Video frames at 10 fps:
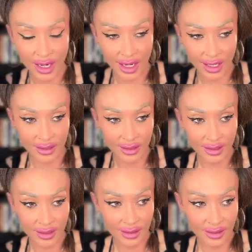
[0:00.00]
And
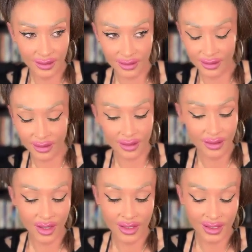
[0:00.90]
the
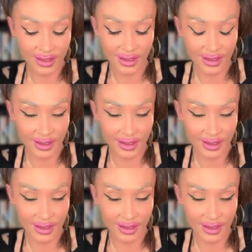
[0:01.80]
narcissist